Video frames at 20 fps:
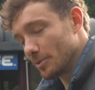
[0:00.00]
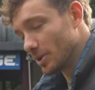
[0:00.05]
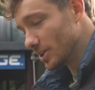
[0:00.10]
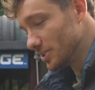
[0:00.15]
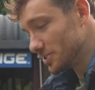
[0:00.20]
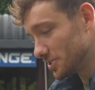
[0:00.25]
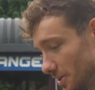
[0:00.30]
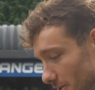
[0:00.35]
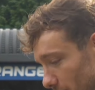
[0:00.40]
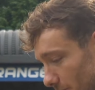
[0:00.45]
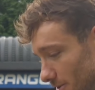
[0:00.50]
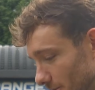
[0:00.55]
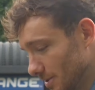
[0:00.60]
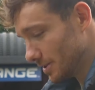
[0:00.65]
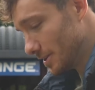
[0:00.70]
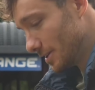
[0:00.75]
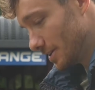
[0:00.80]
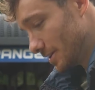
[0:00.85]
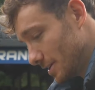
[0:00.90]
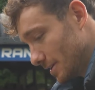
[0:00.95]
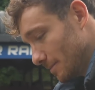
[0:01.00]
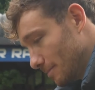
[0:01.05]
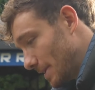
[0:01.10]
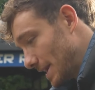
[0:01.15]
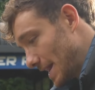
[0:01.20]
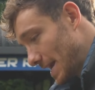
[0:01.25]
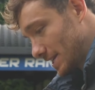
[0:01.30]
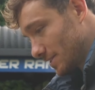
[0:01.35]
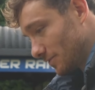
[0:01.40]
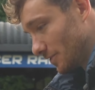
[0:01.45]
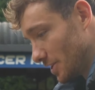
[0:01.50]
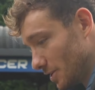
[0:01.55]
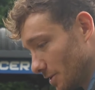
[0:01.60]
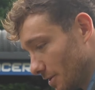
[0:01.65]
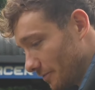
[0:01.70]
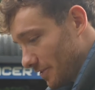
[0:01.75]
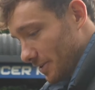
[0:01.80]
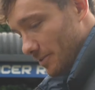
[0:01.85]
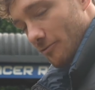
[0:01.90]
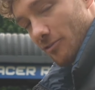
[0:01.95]
gonna do my next video, I
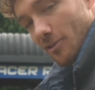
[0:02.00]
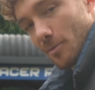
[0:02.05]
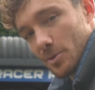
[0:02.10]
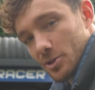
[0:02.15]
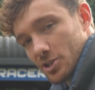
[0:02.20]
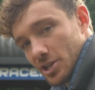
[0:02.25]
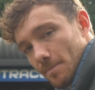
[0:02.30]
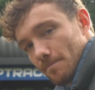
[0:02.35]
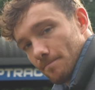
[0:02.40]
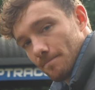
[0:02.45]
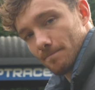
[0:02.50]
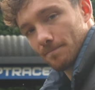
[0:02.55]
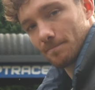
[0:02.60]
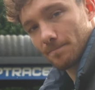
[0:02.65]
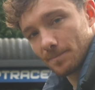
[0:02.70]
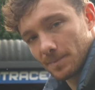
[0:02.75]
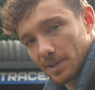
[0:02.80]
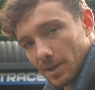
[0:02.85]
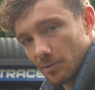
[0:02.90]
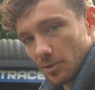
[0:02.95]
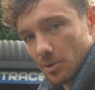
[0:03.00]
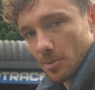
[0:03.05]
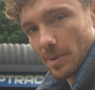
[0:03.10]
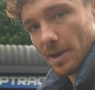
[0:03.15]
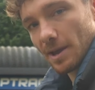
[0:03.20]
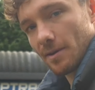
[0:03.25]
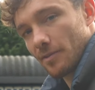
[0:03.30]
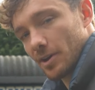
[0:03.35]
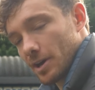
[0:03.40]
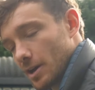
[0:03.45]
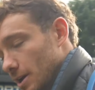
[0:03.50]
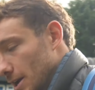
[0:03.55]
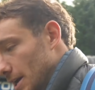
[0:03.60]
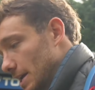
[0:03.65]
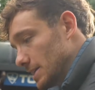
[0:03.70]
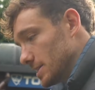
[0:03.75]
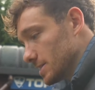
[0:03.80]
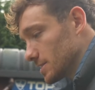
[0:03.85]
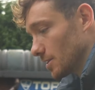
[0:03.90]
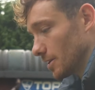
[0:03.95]
think, from the gym. Give you a bit of an
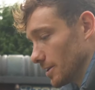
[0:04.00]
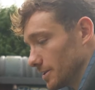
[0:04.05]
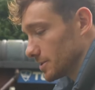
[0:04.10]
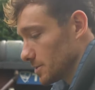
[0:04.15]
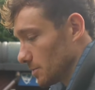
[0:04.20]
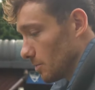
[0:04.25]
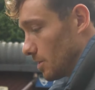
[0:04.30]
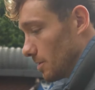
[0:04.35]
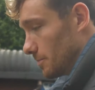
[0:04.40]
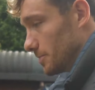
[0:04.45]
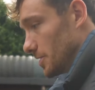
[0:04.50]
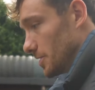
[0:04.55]
insight to what I'm